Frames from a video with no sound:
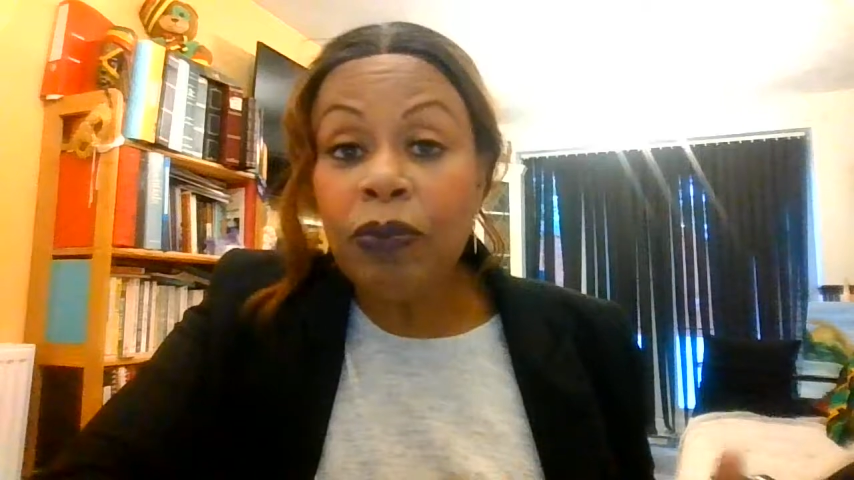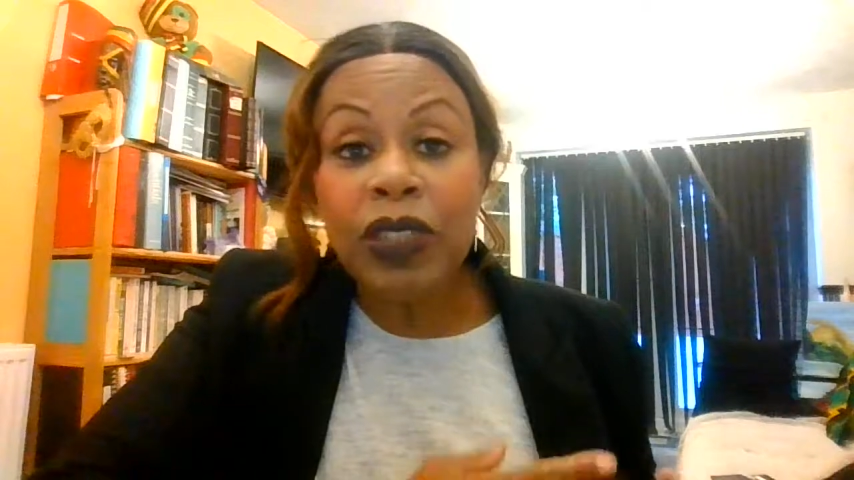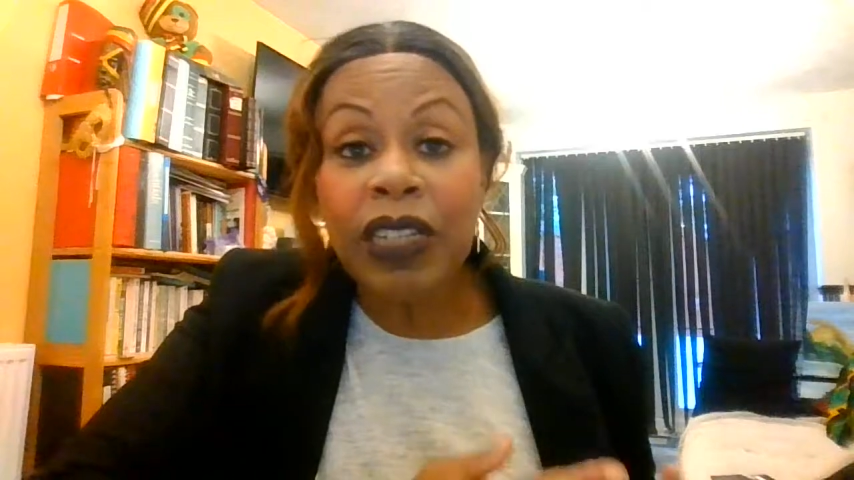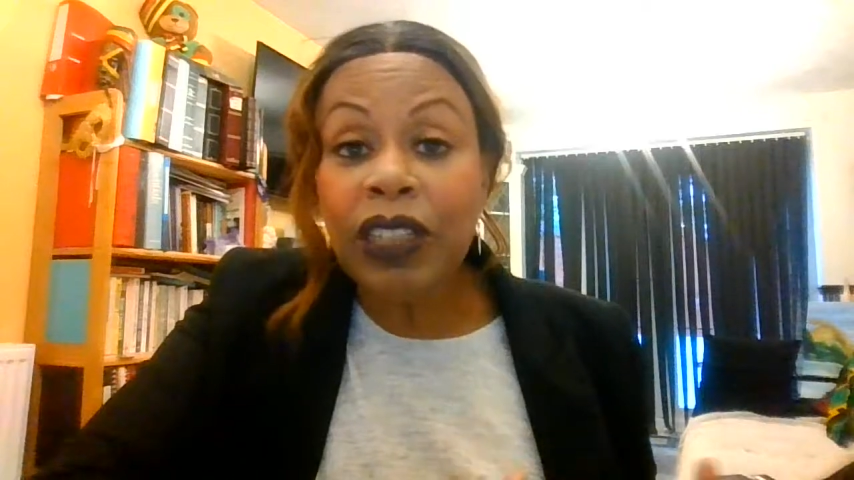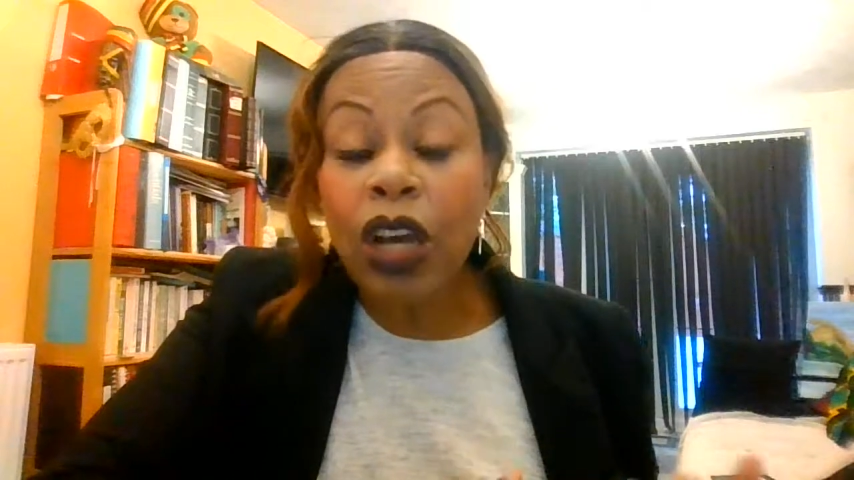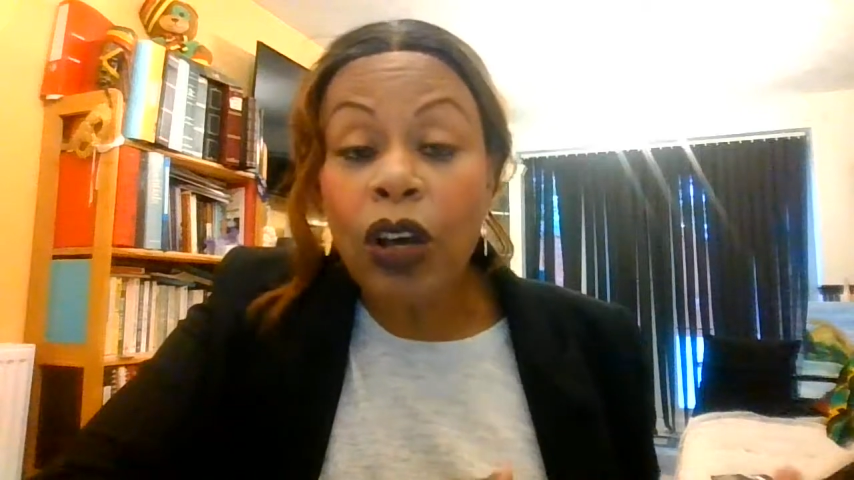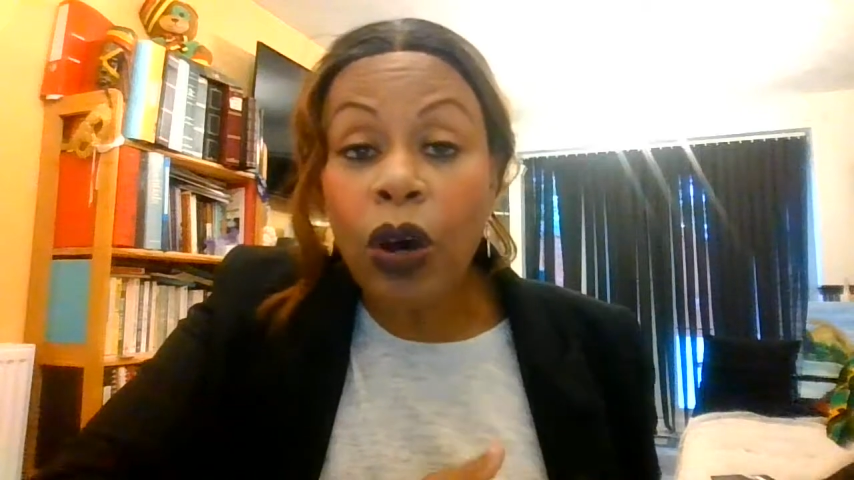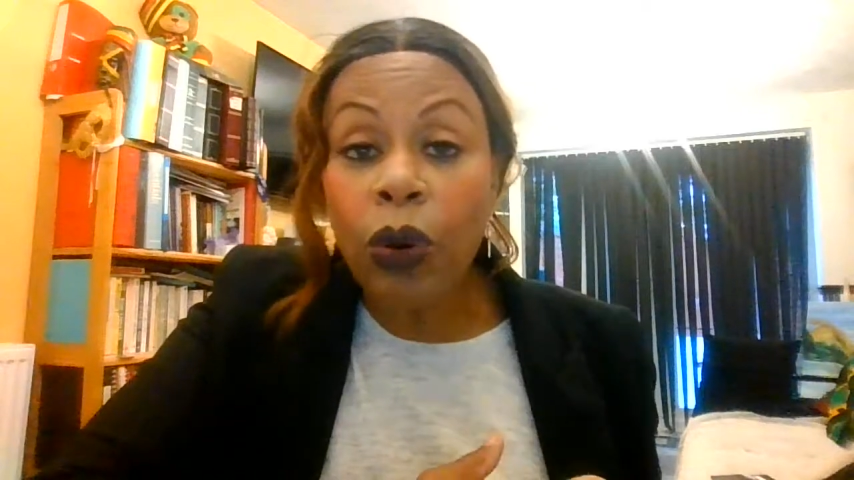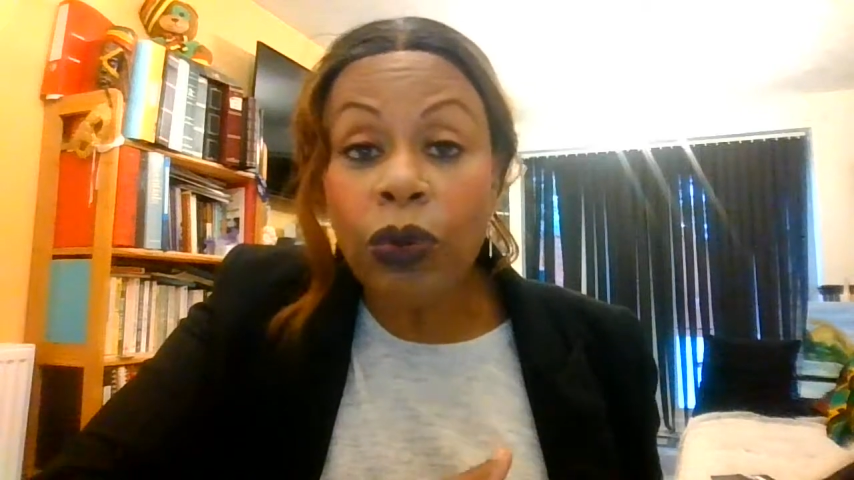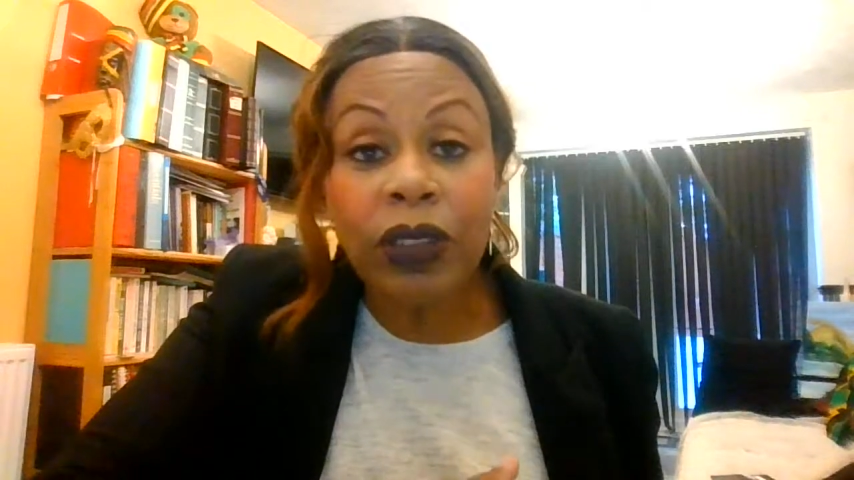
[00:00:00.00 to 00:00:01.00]

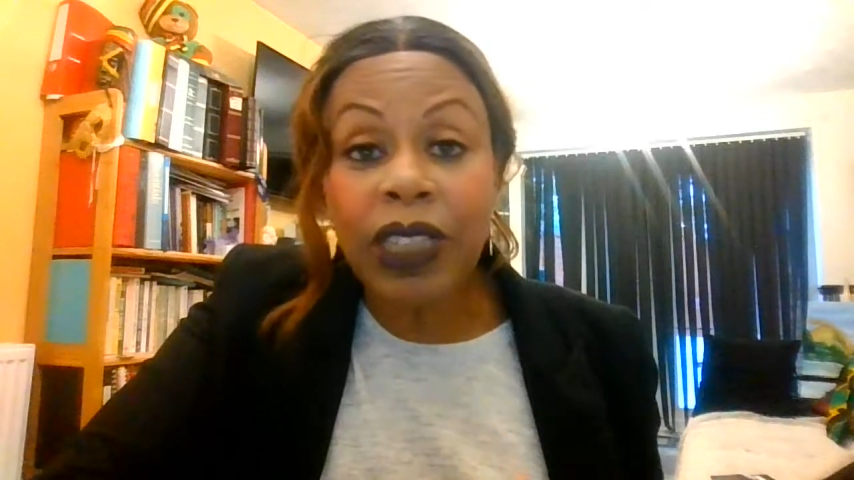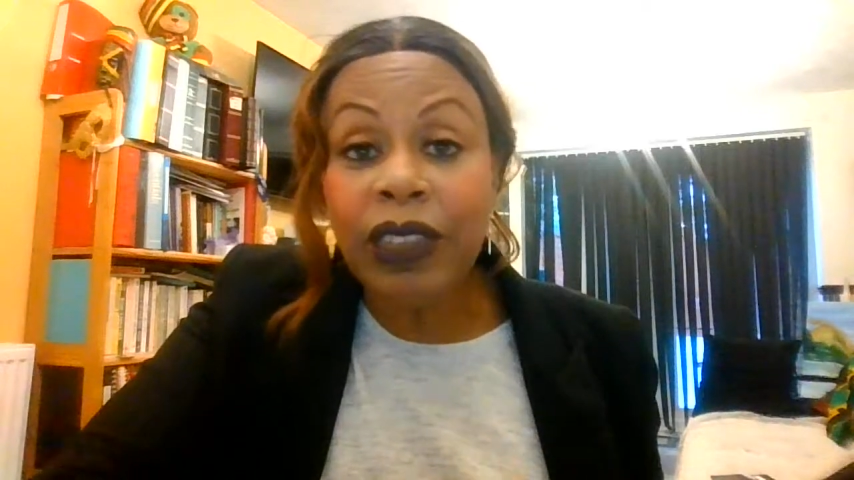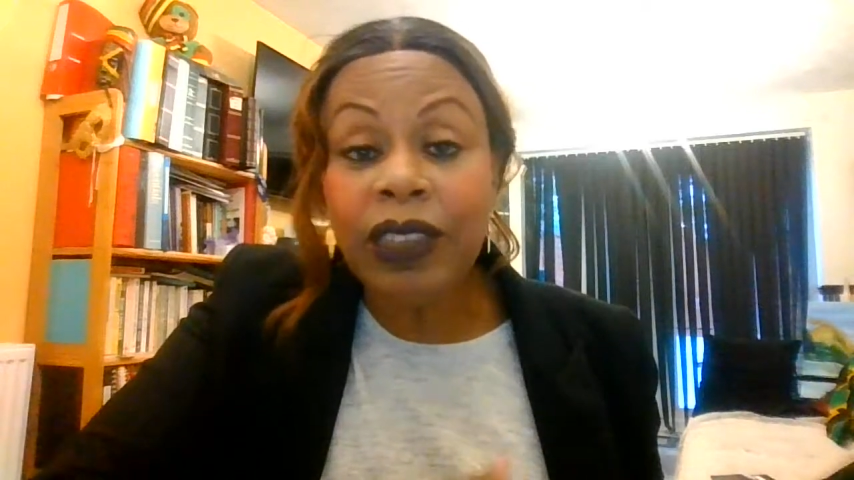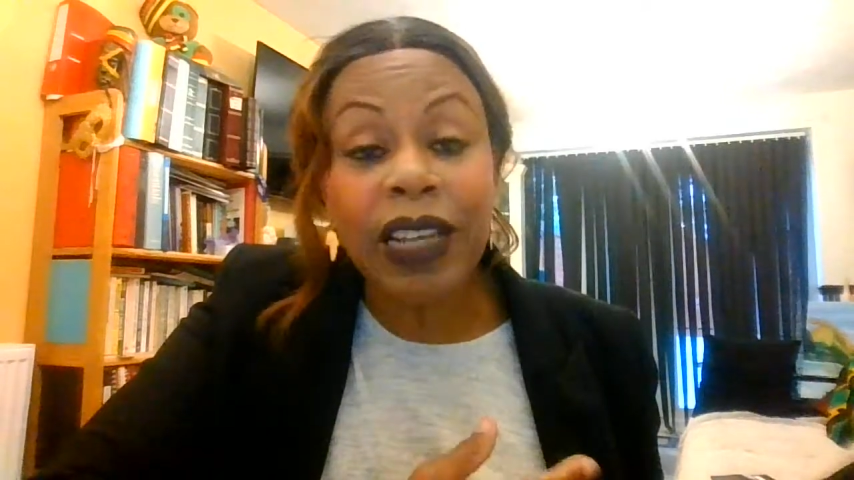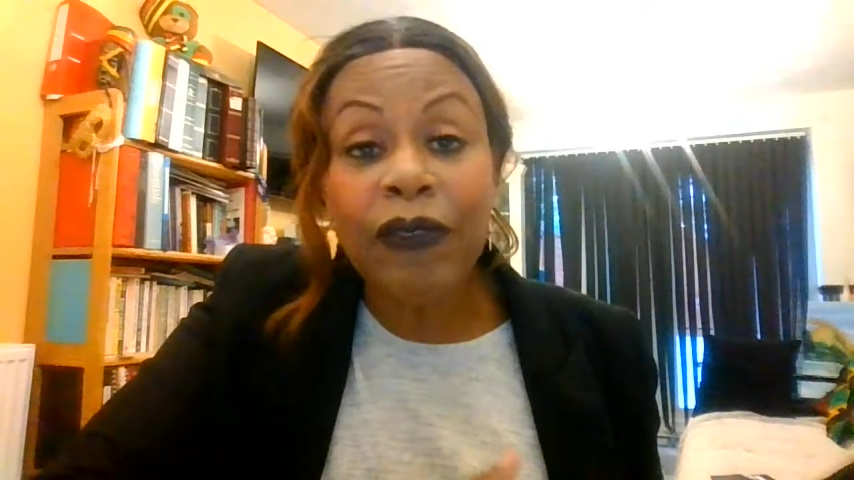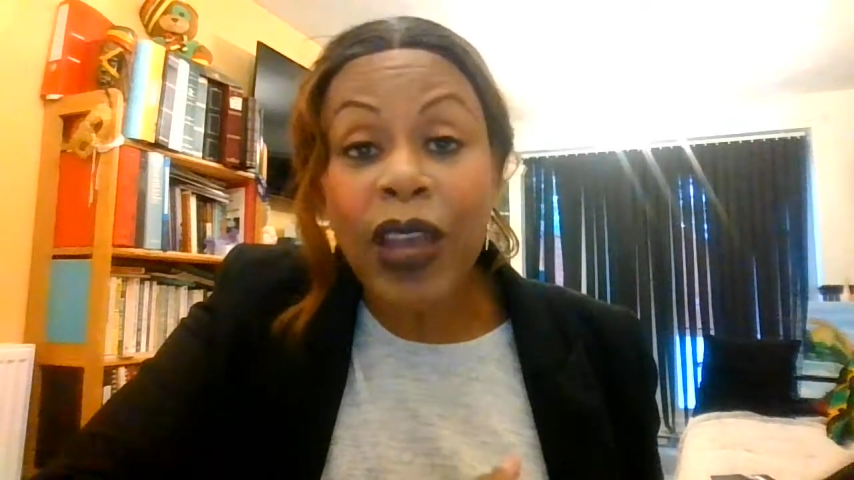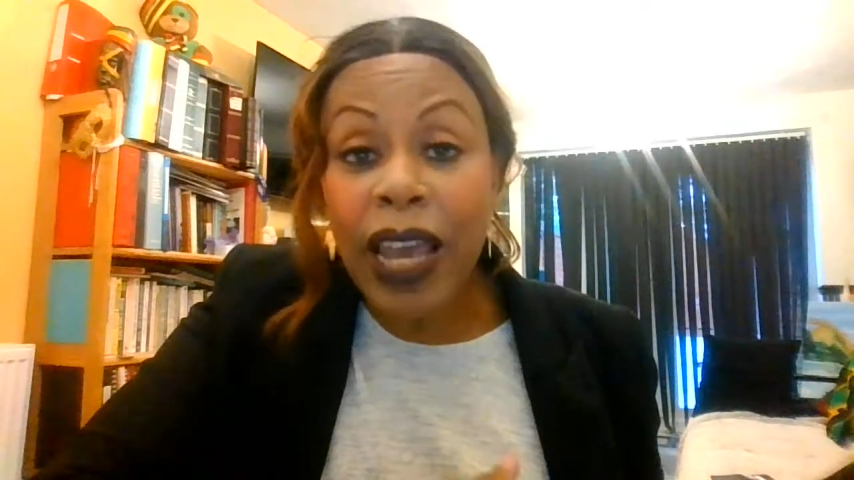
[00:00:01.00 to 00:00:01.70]
didn't give